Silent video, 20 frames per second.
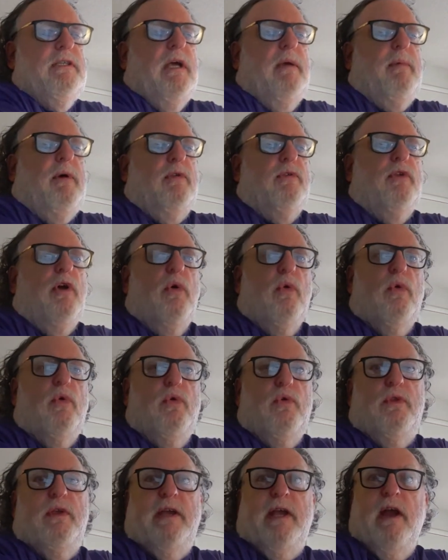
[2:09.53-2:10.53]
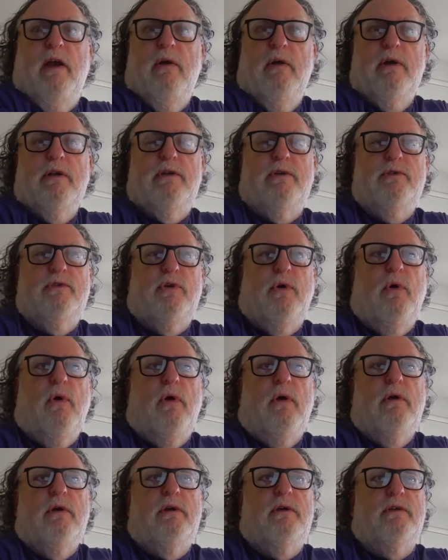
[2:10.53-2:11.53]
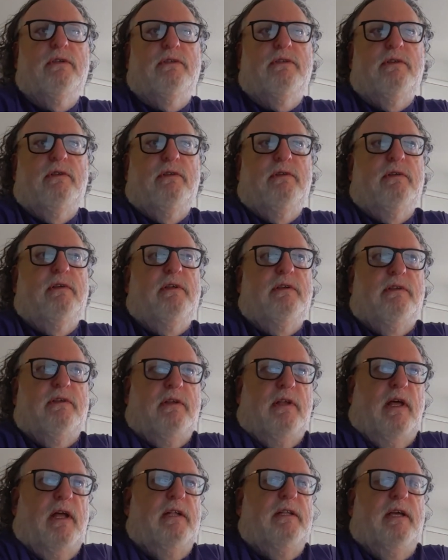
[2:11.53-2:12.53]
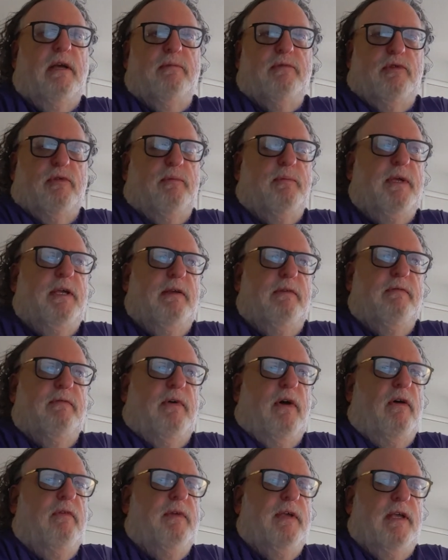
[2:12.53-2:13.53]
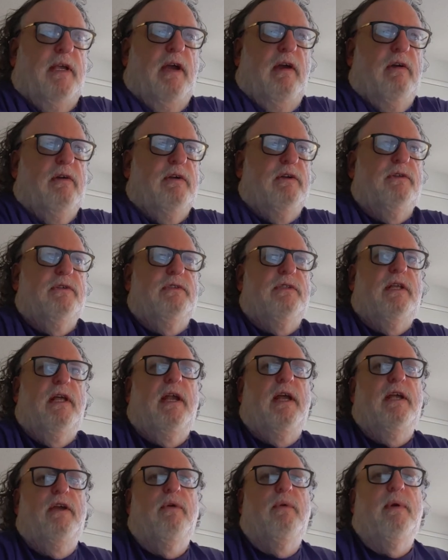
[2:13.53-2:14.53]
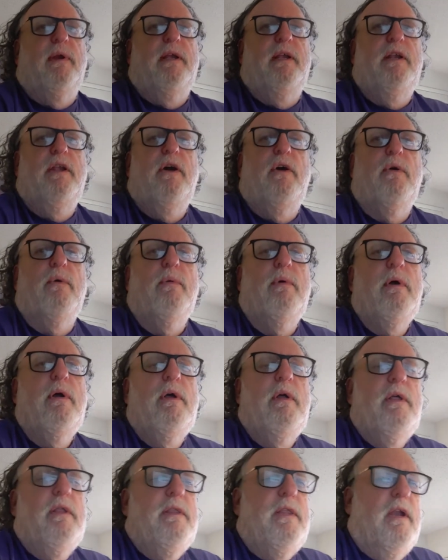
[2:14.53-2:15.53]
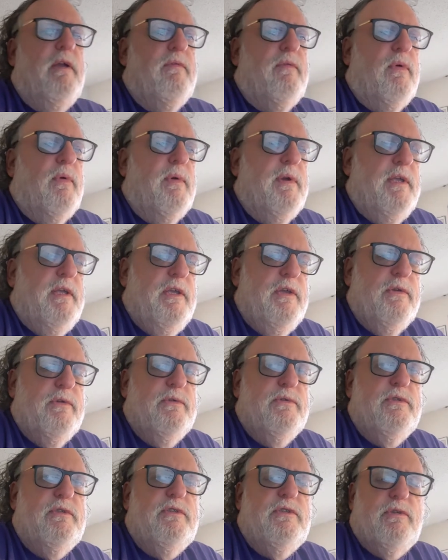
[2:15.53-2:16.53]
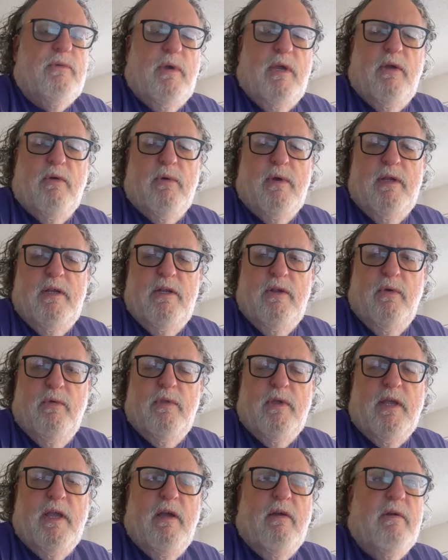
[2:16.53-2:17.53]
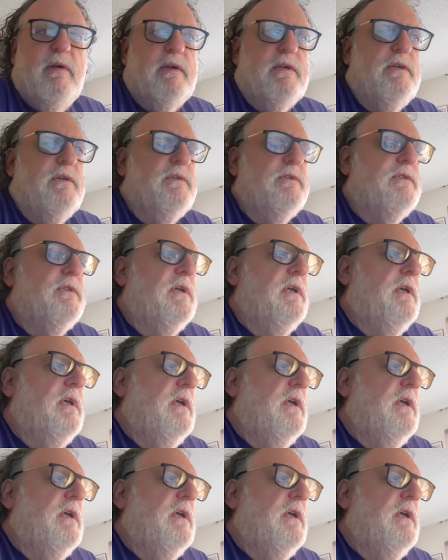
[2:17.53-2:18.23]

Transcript: I'll know who the characters are because a lot of times it'll be involving characters that I already know, that I've already used, so I already know the characters.